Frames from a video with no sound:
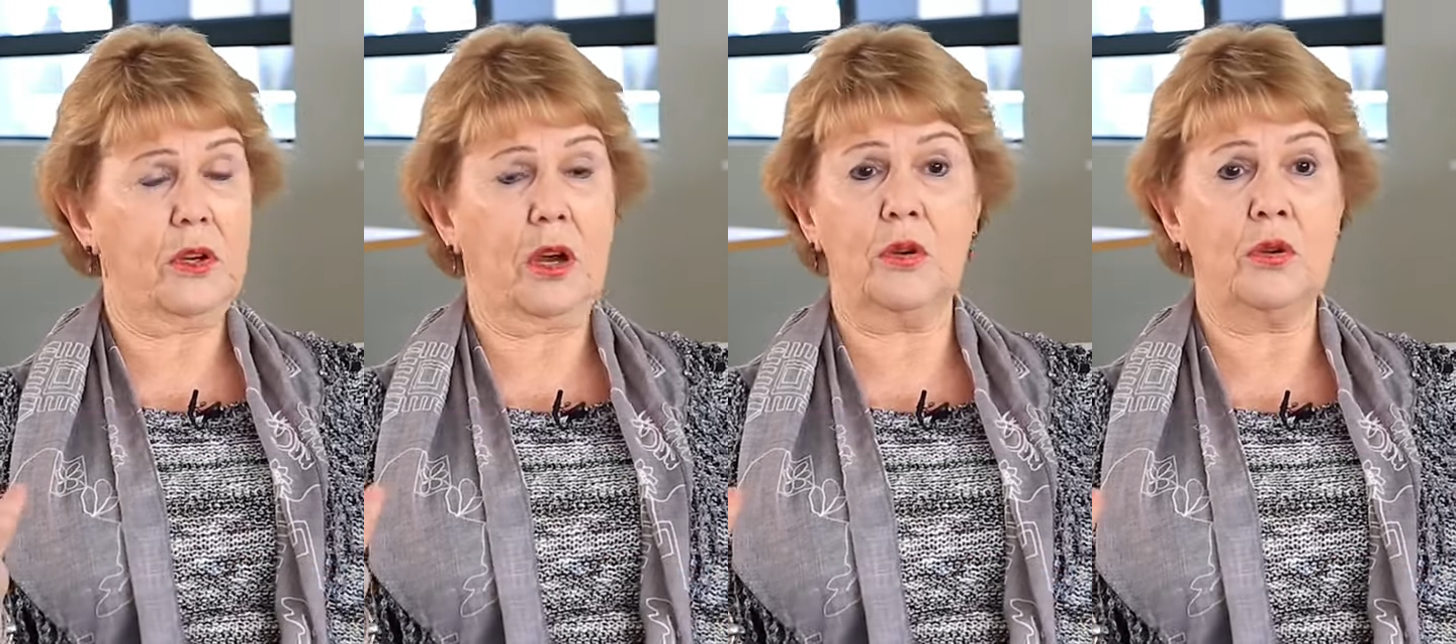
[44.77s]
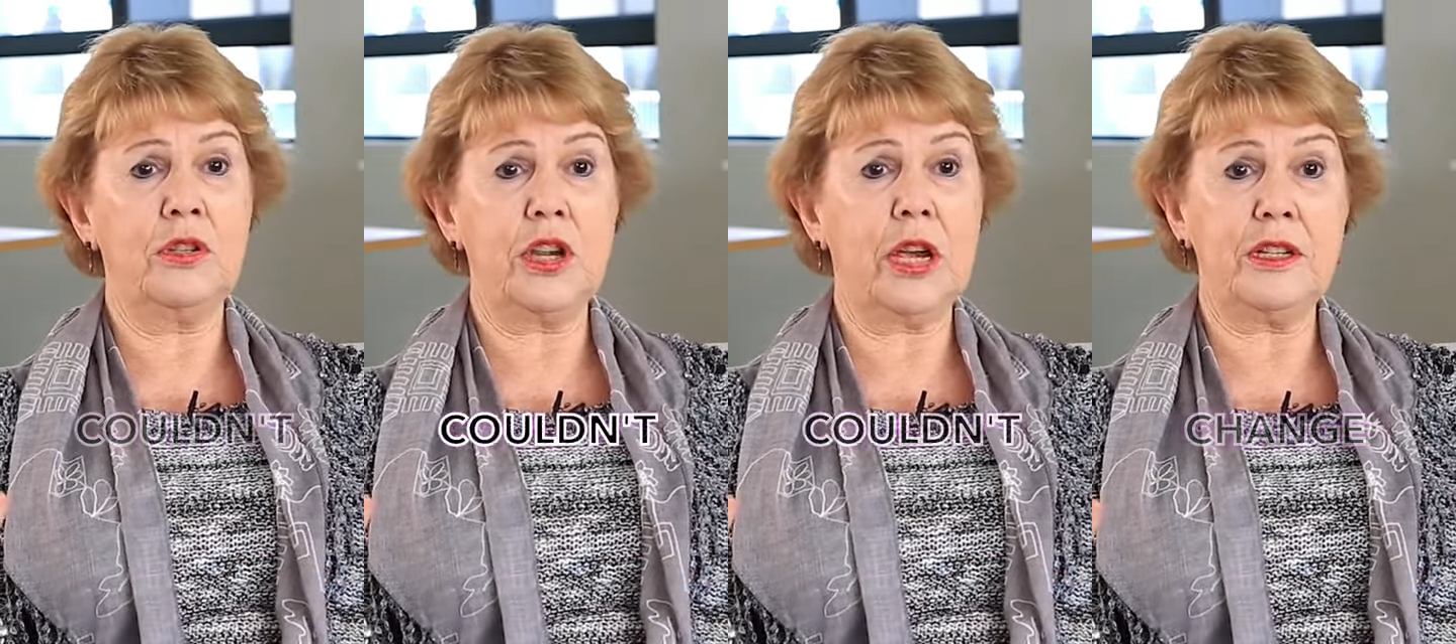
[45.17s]
I
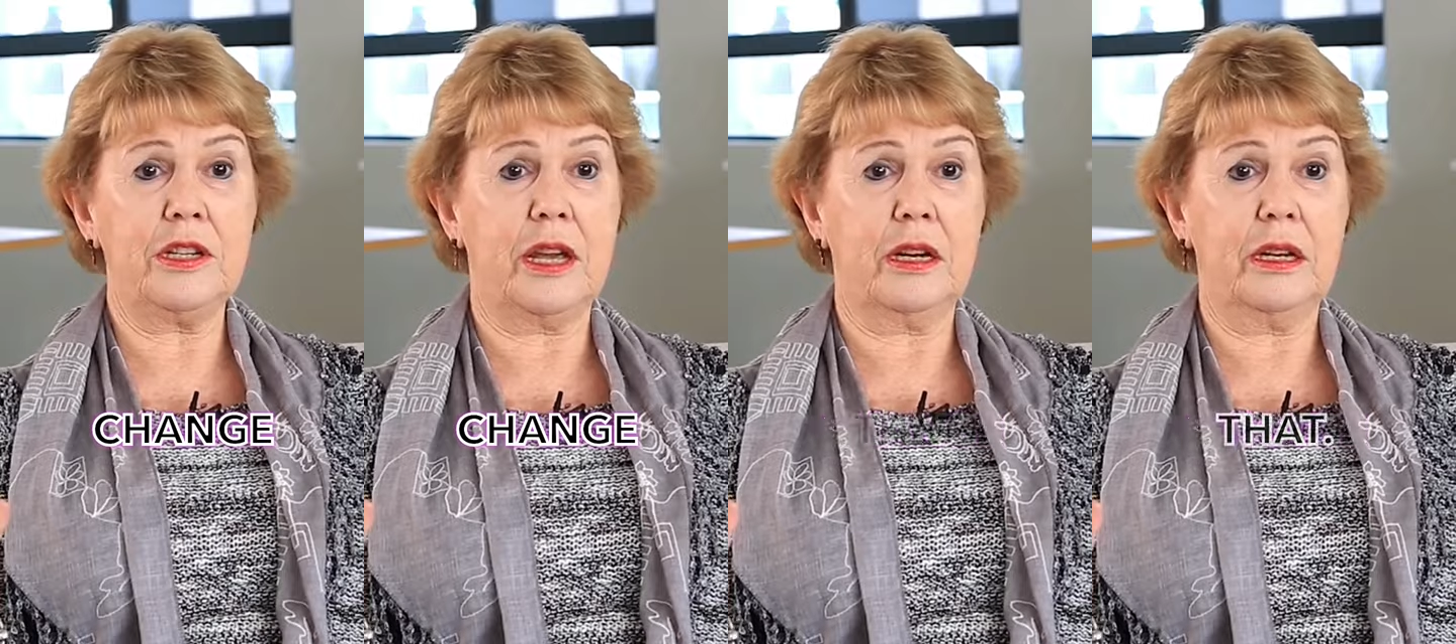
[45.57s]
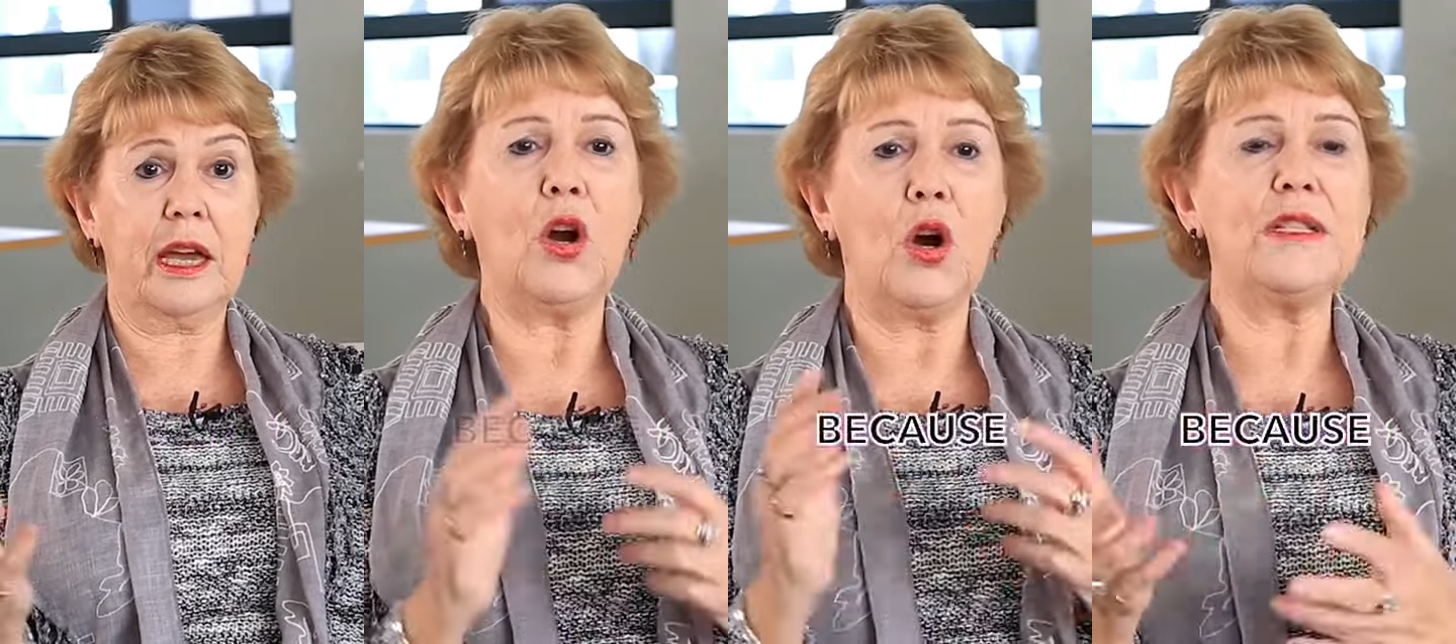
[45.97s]
couldn't change that
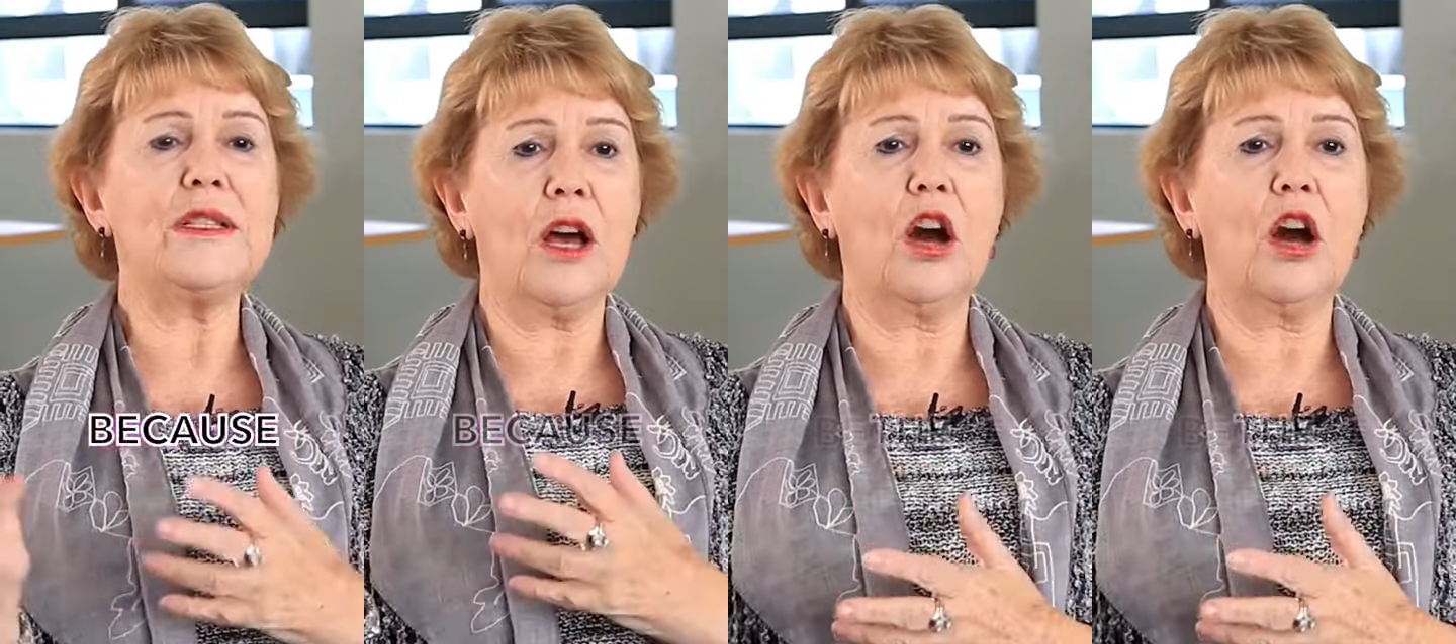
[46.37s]
because the